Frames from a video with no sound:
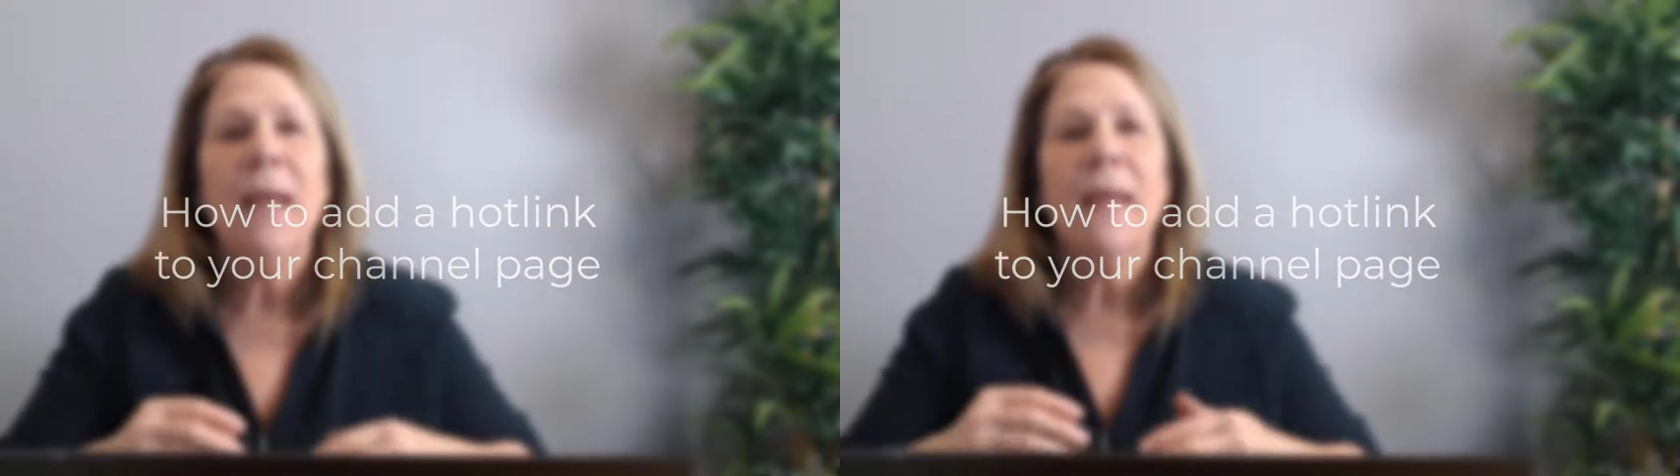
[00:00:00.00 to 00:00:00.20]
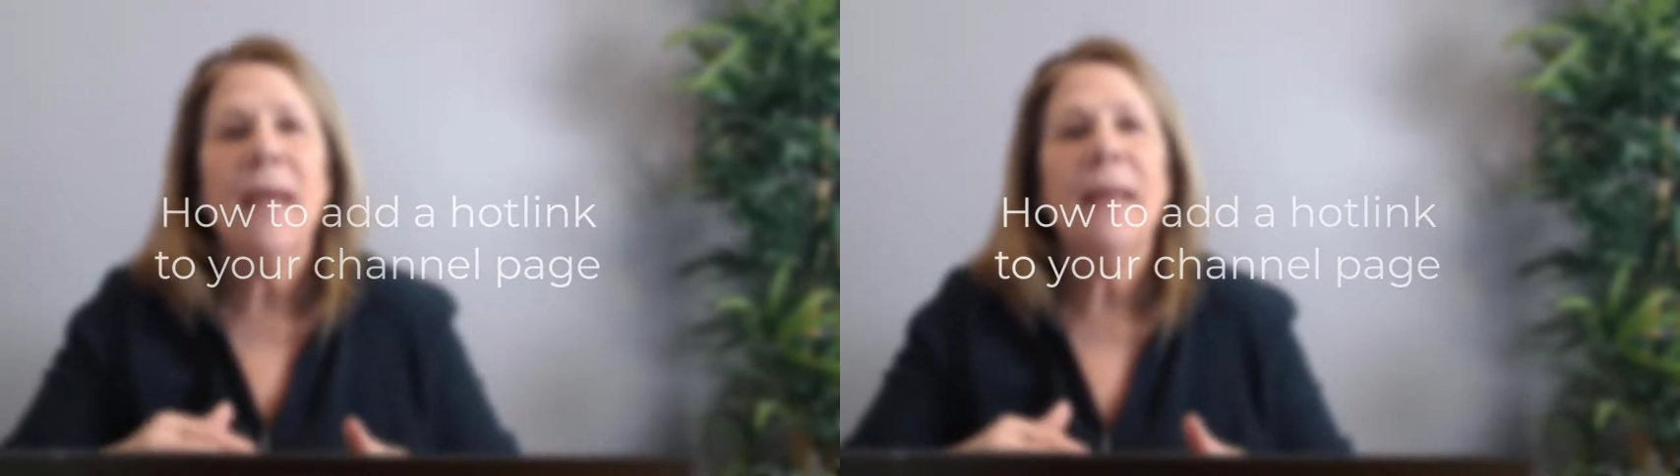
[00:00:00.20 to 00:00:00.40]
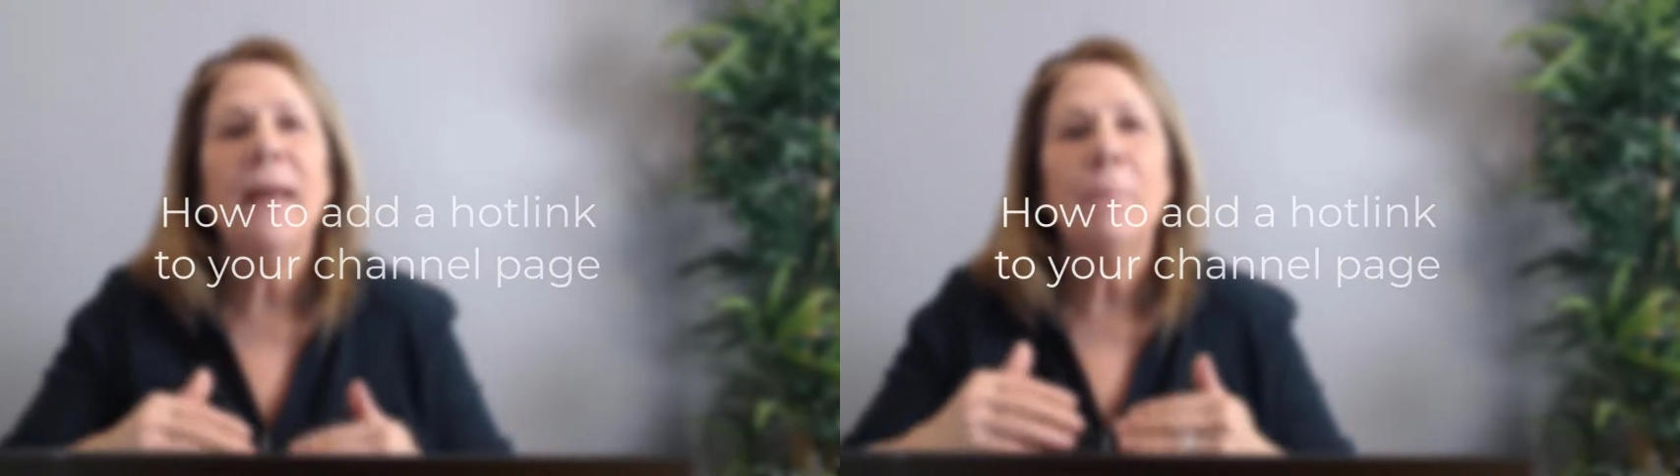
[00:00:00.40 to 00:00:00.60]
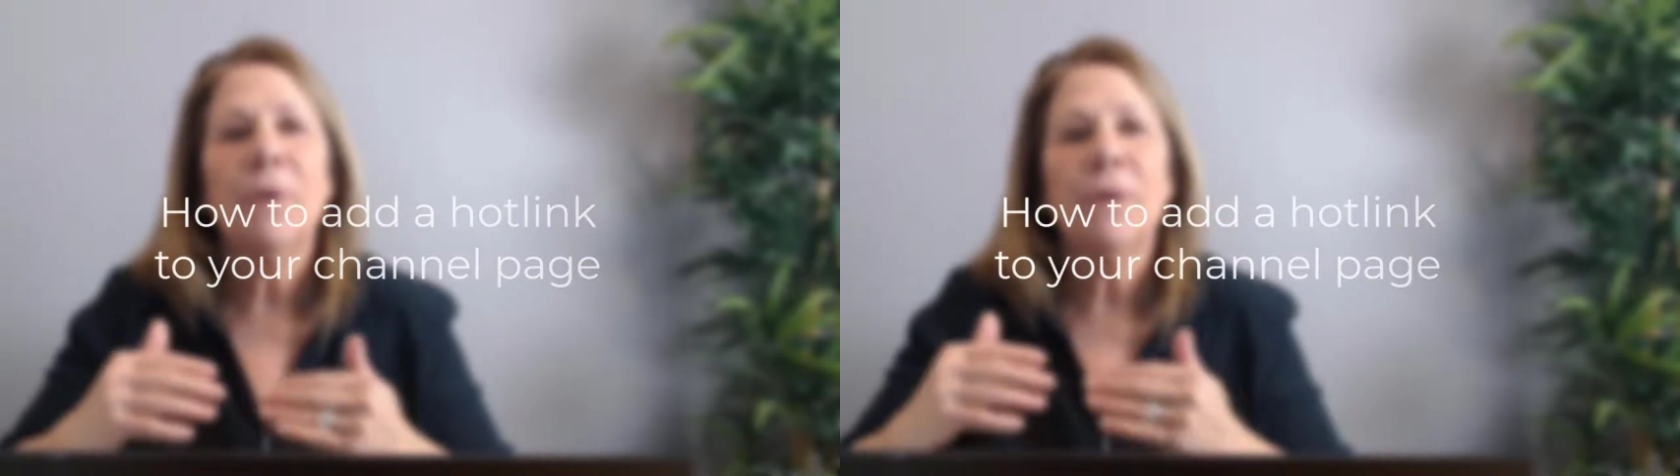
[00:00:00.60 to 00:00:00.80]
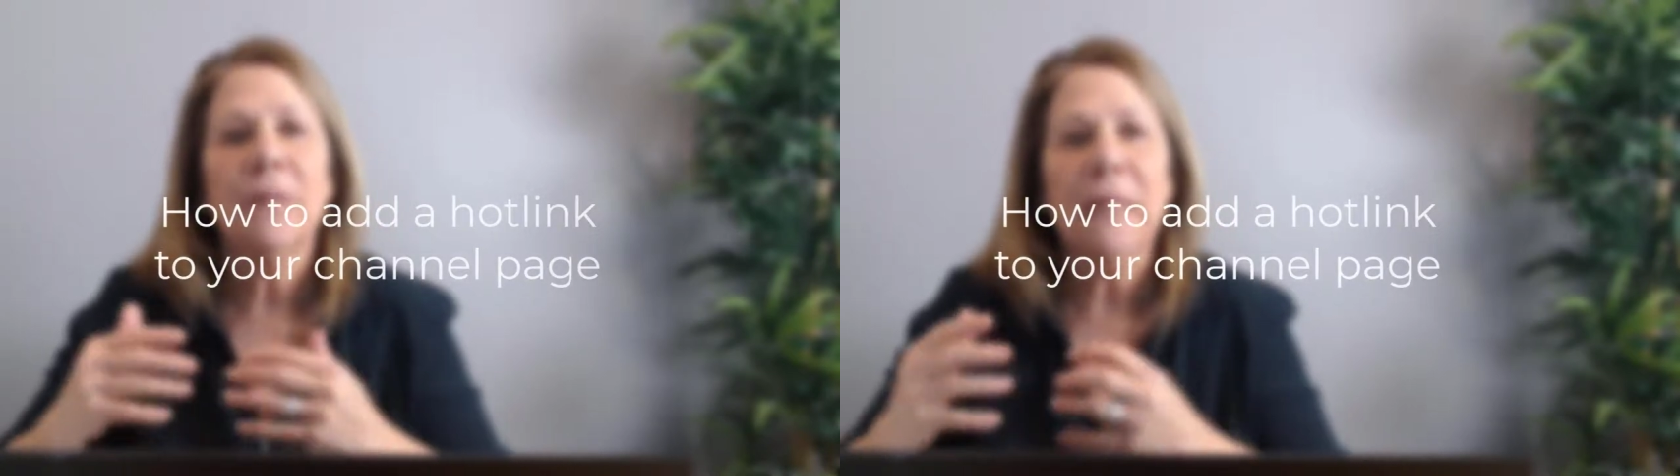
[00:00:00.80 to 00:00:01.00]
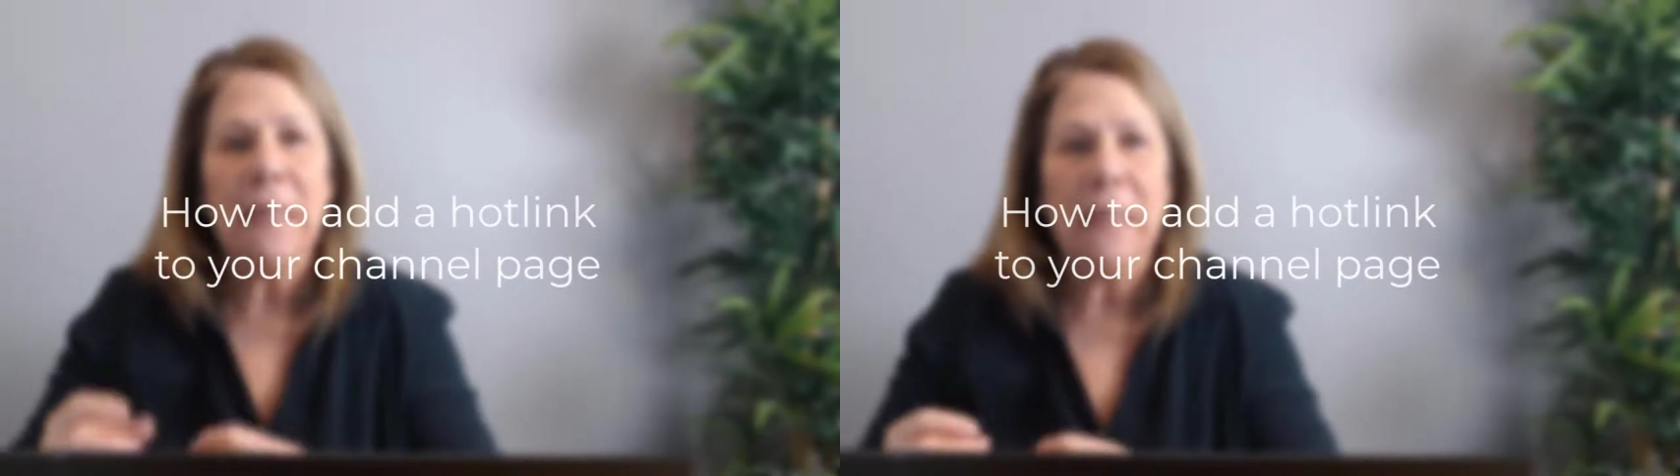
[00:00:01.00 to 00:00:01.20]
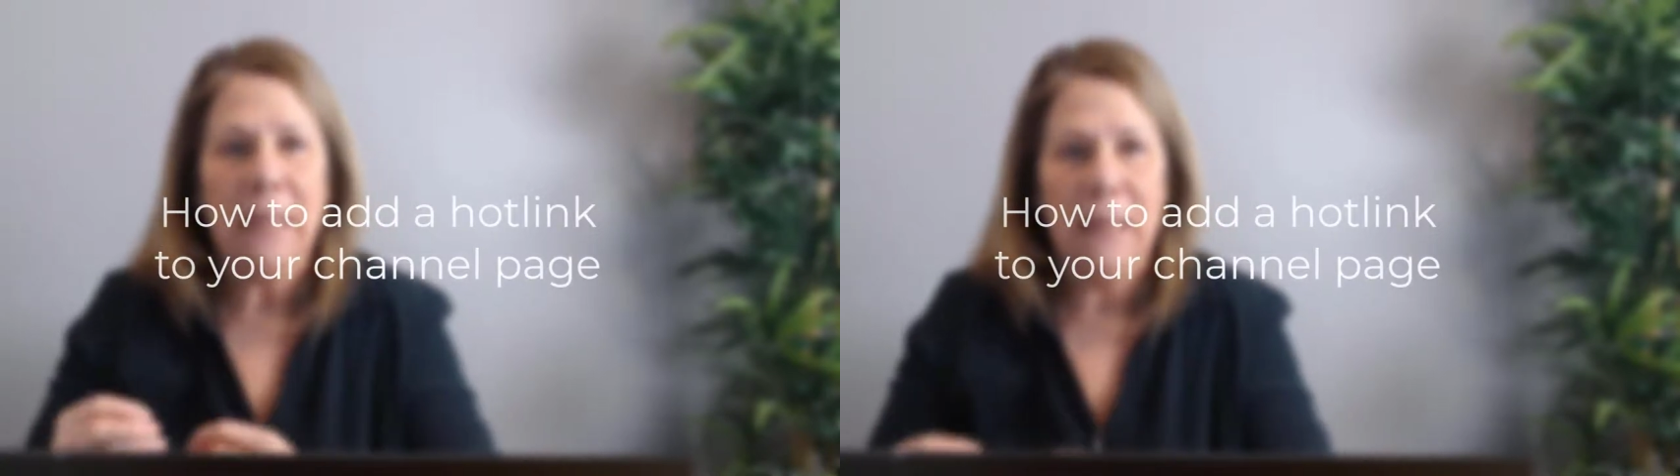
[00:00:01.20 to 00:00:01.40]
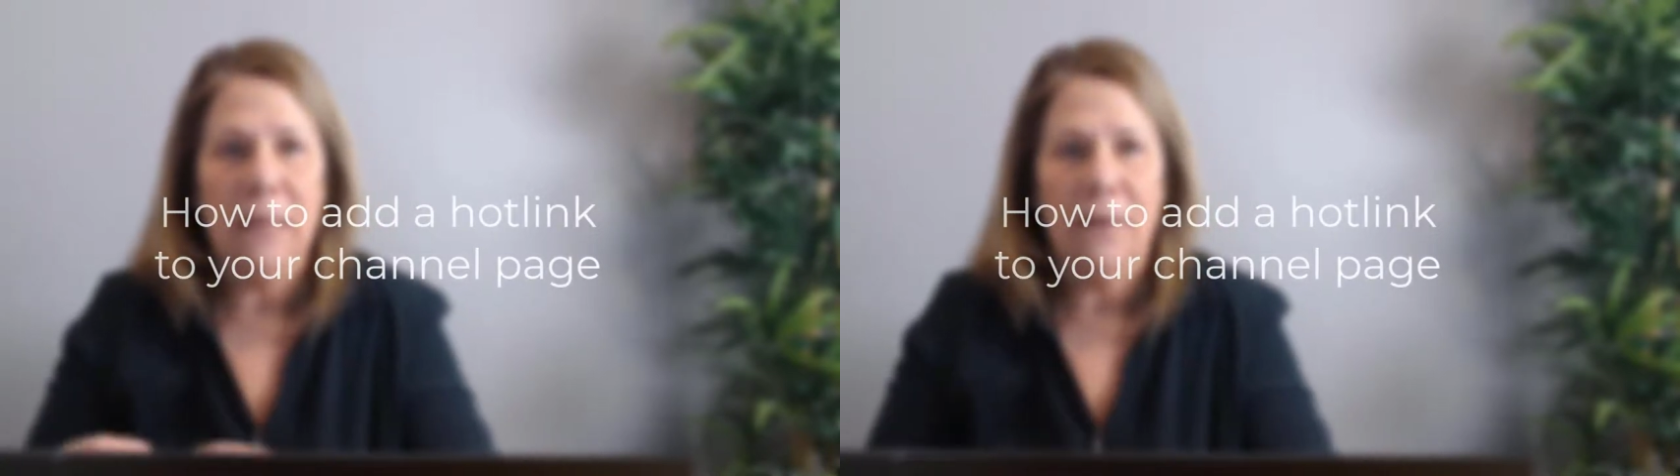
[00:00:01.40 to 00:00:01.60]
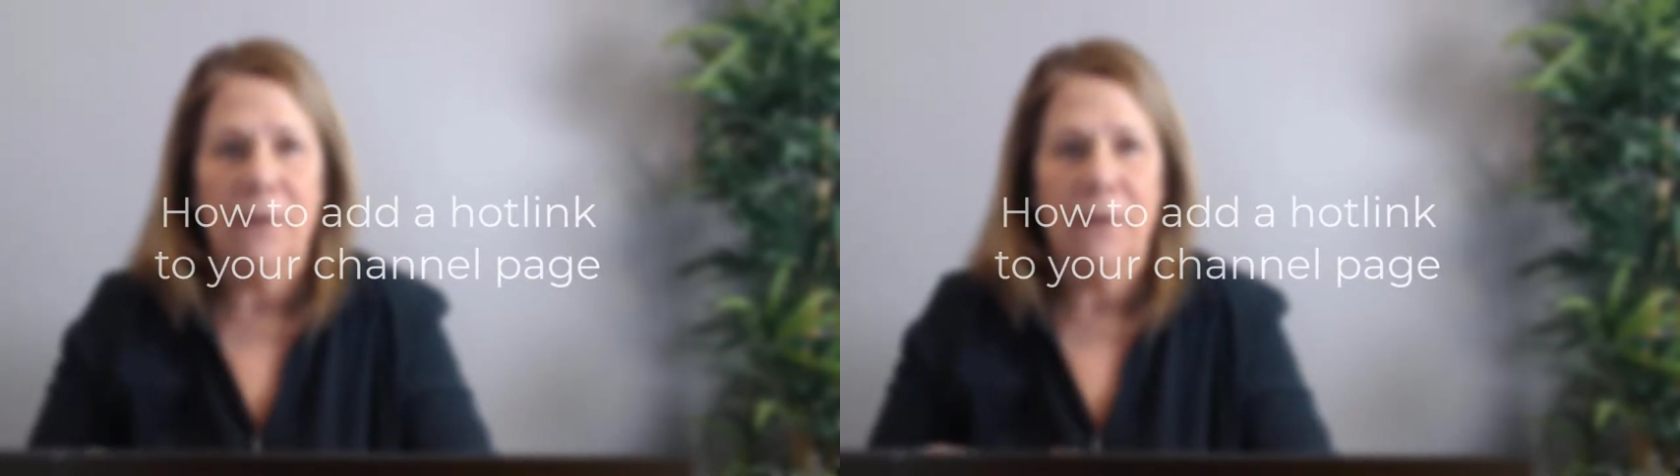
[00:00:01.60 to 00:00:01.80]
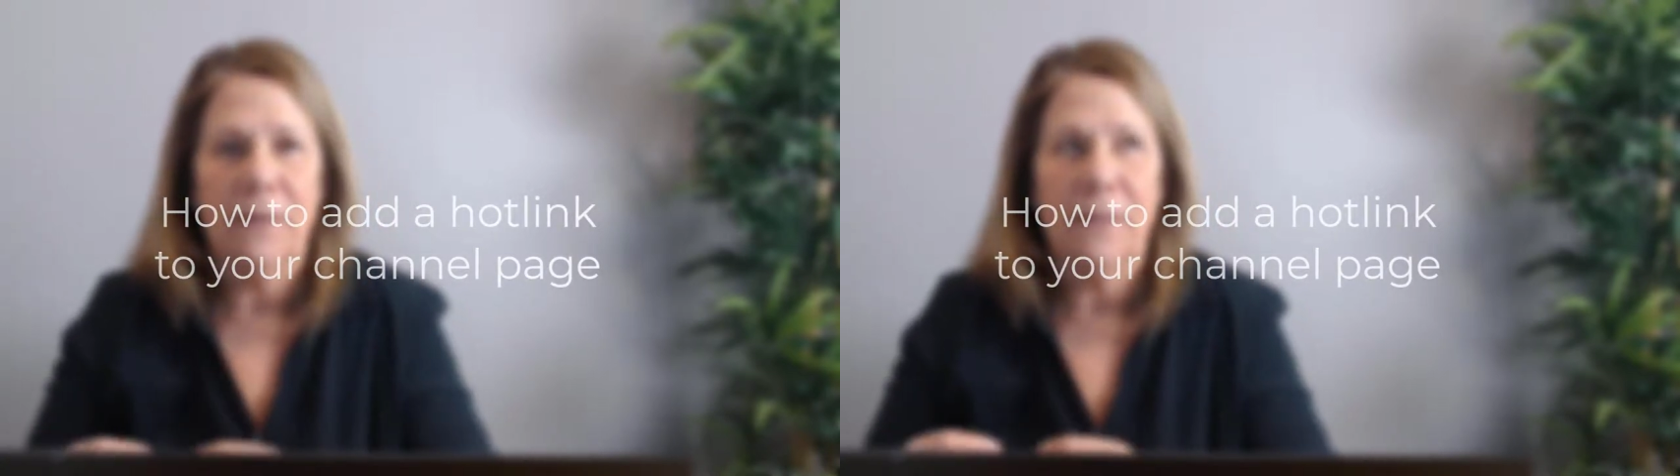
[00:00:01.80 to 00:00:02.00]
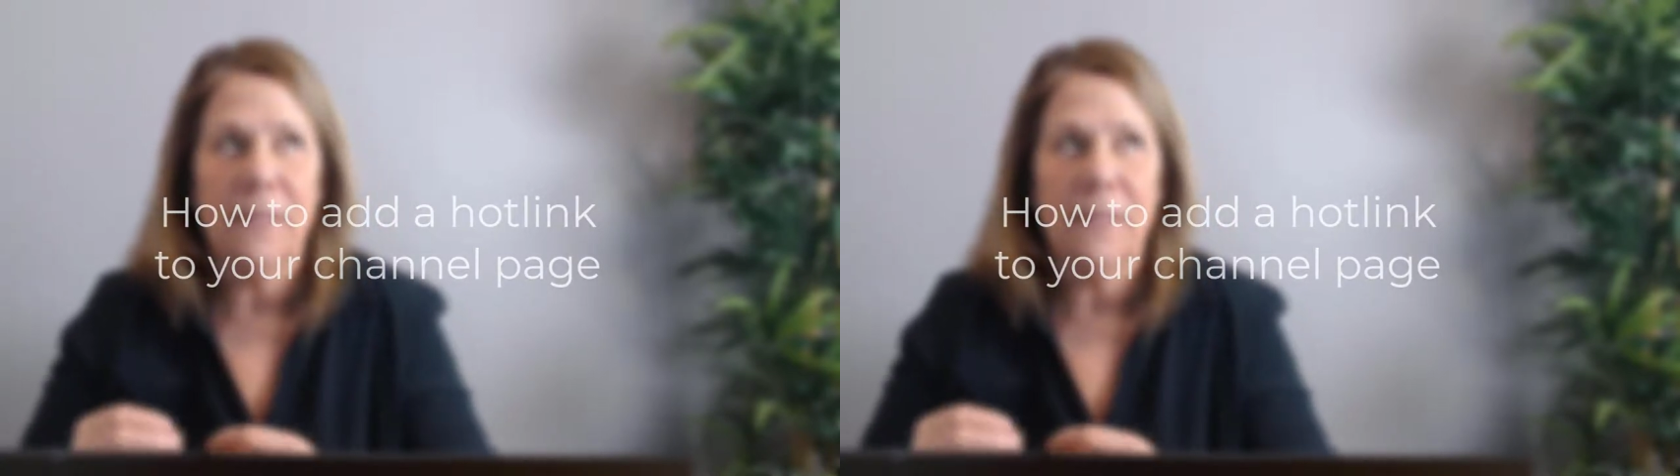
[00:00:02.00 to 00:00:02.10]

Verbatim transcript: can I put a link in there